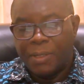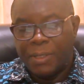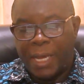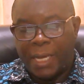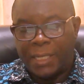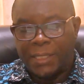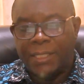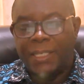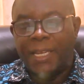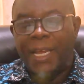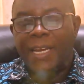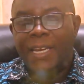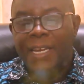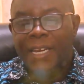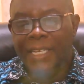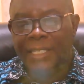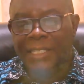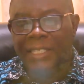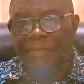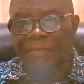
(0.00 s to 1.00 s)
that the
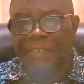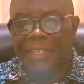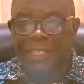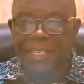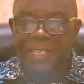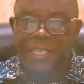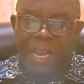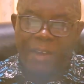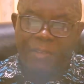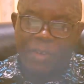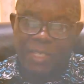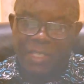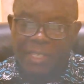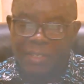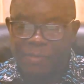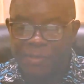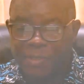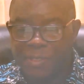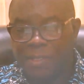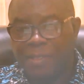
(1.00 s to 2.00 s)
nativity
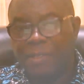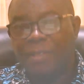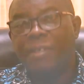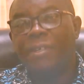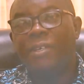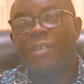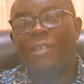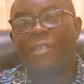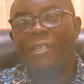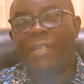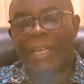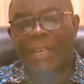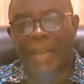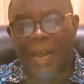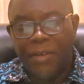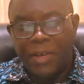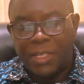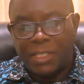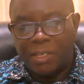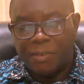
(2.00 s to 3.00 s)
narratives, the
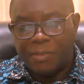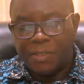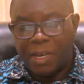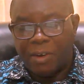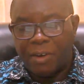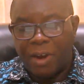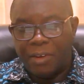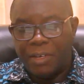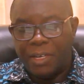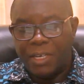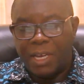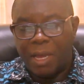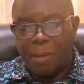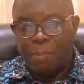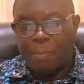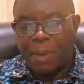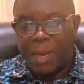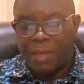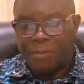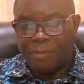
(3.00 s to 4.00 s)
narratives surrounding the
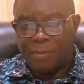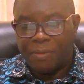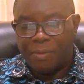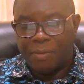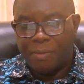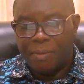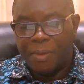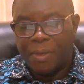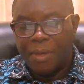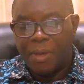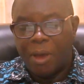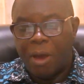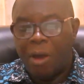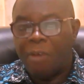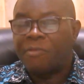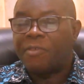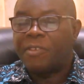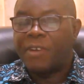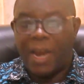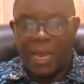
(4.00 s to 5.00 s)
birth
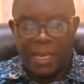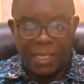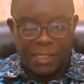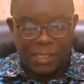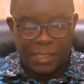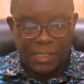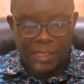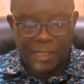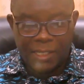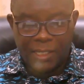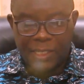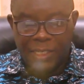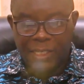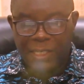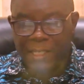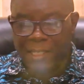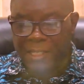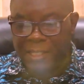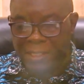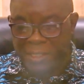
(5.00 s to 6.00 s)
of Christ,
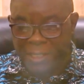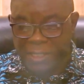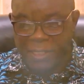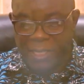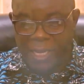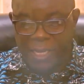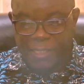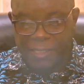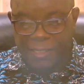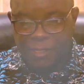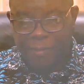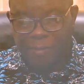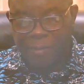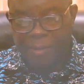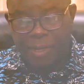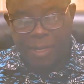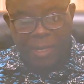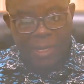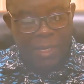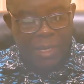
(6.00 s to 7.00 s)
teach us.
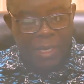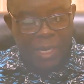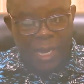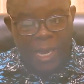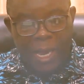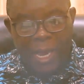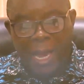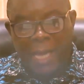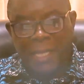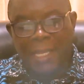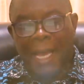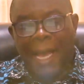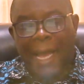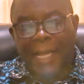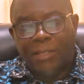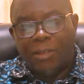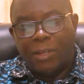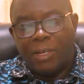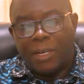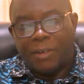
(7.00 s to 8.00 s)
At the
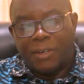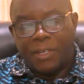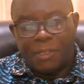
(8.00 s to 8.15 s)
heart of the